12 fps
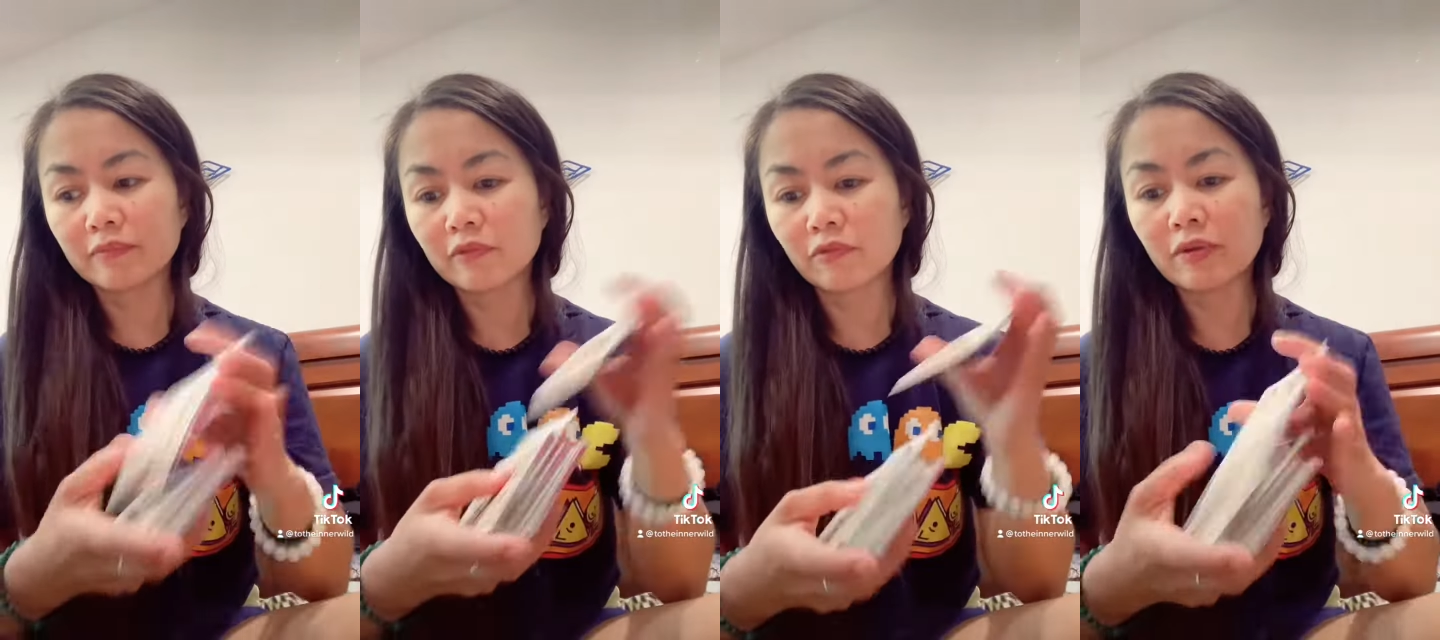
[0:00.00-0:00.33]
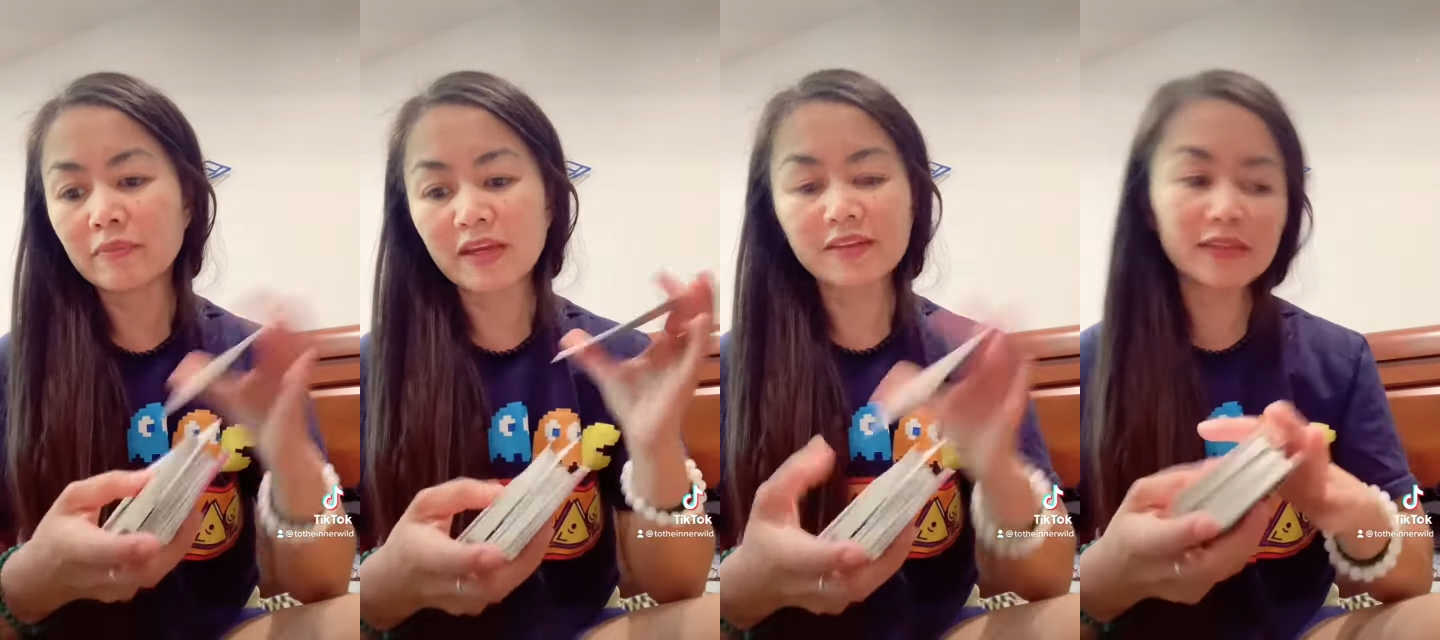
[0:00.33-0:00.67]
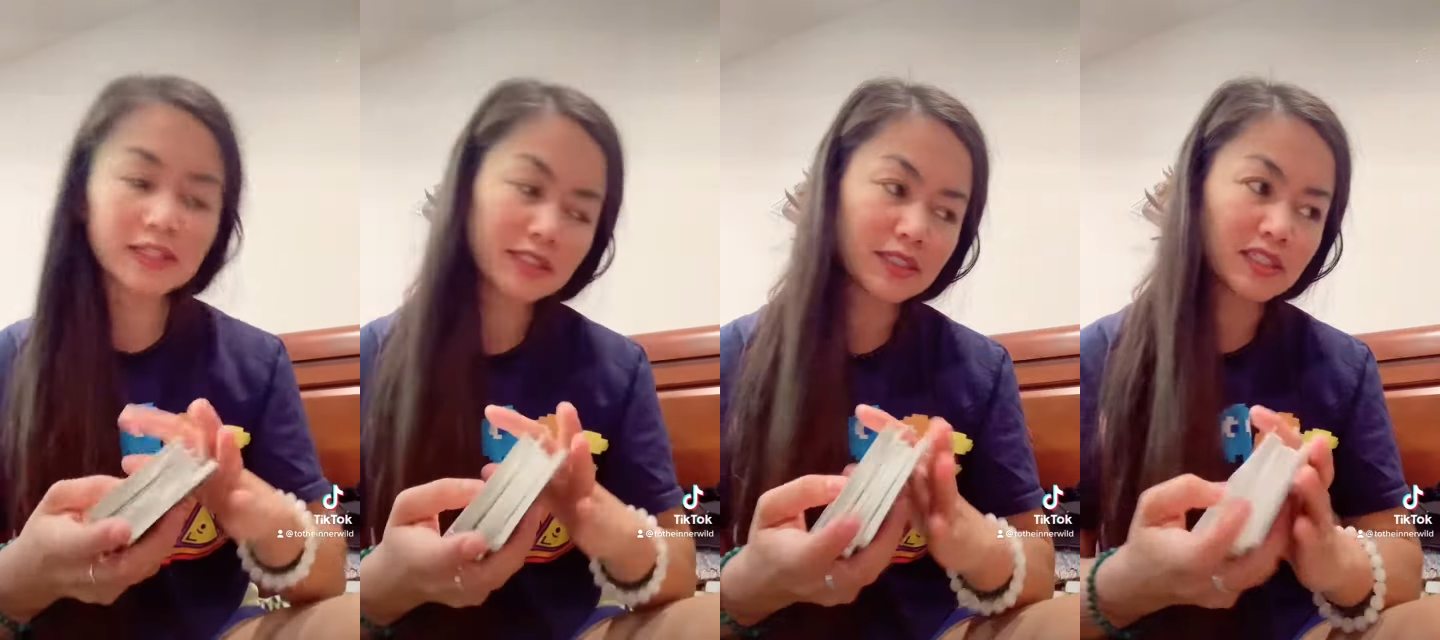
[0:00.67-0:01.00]
we make
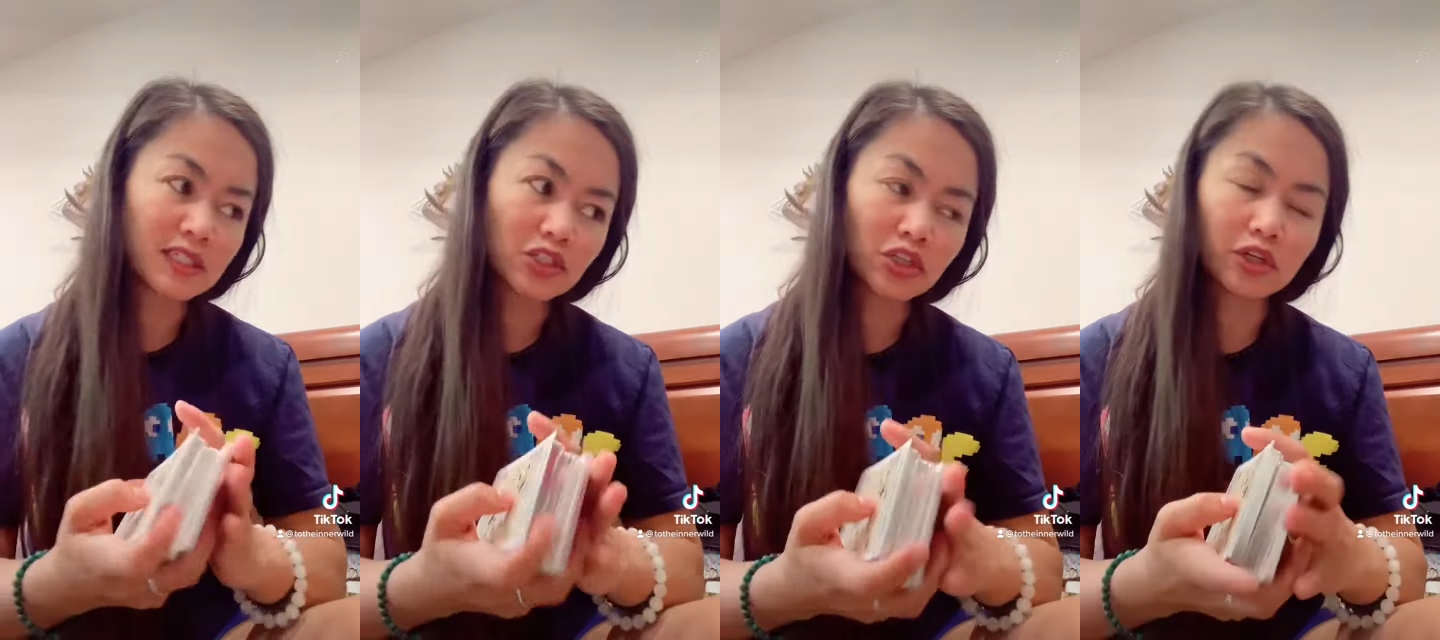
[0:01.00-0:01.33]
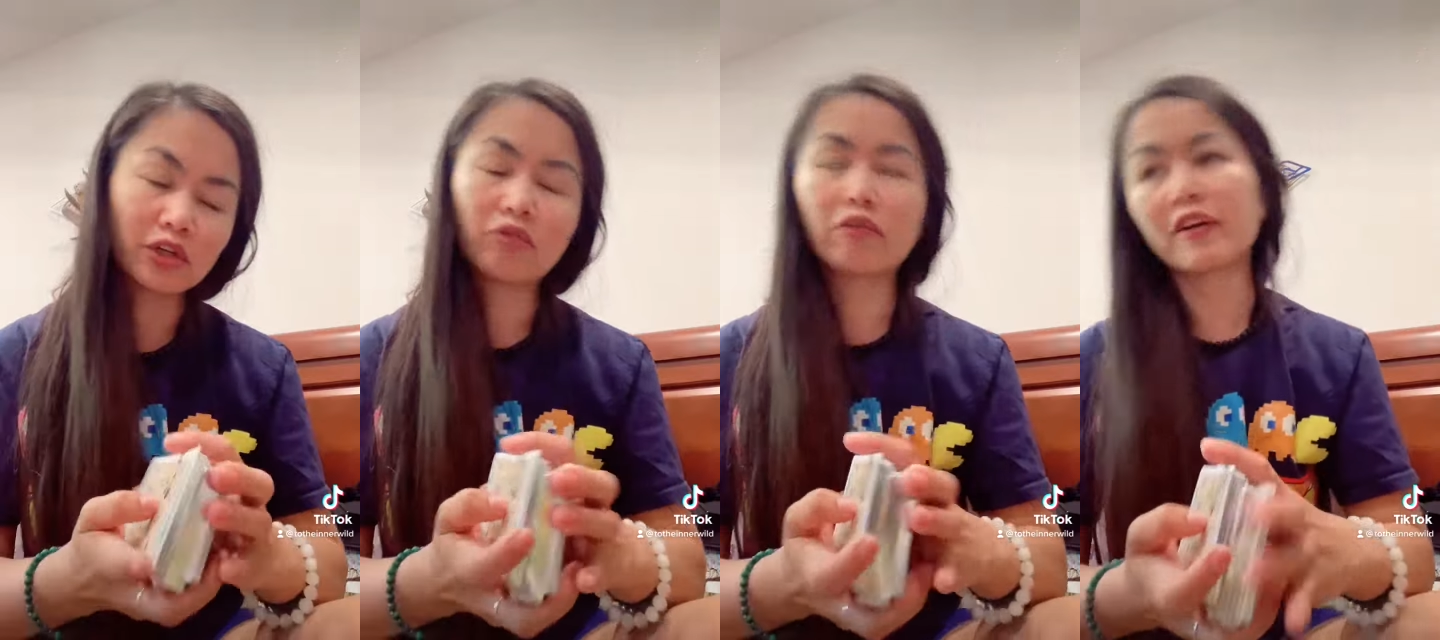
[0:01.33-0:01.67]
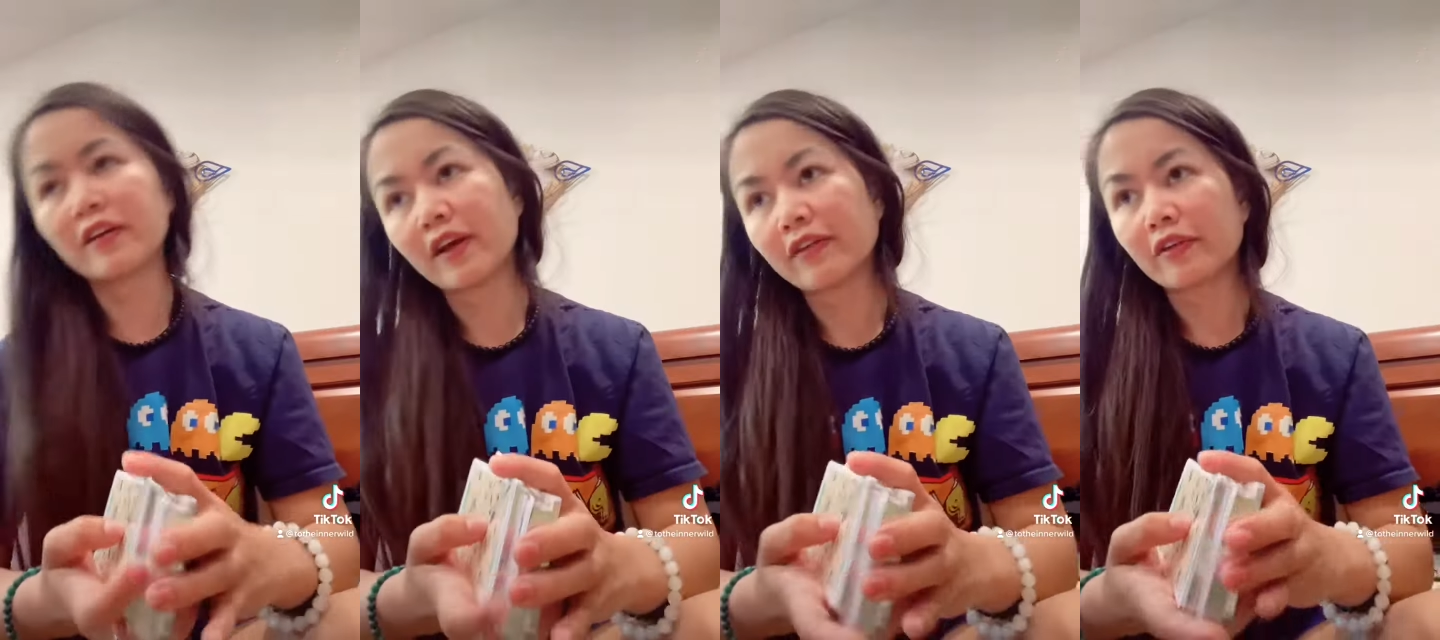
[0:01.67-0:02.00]
this decision or
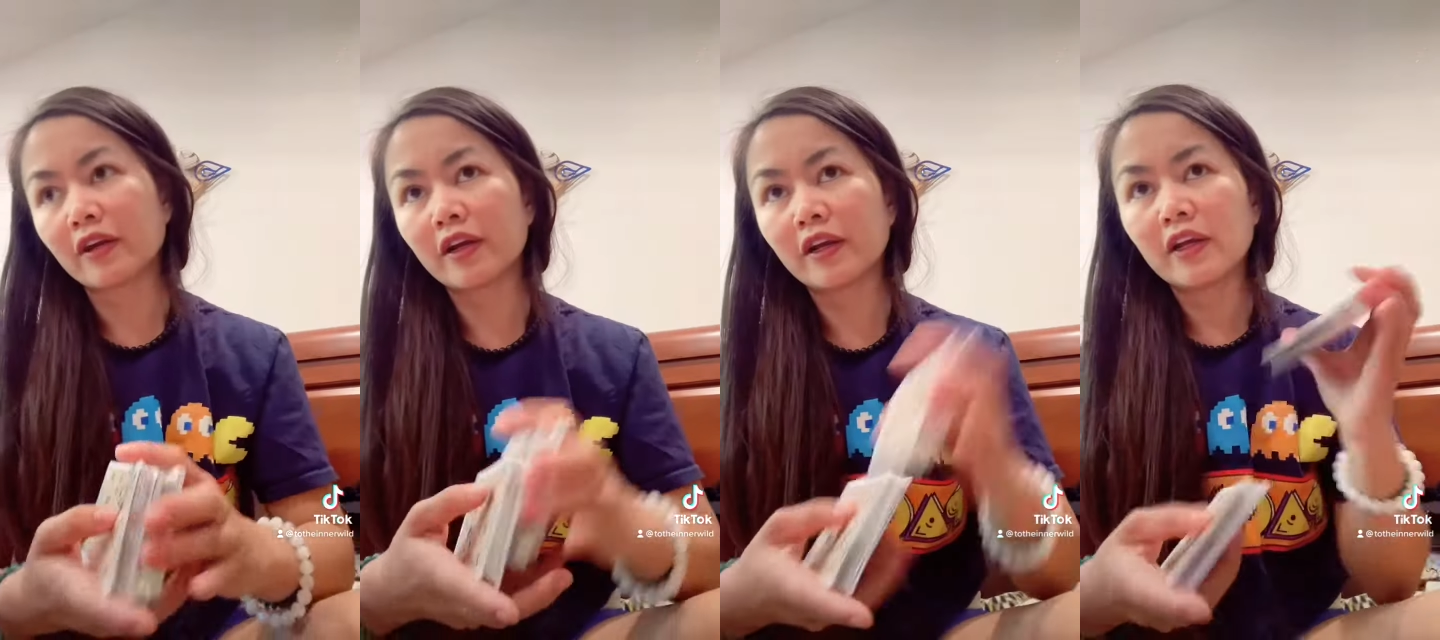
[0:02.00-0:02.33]
another.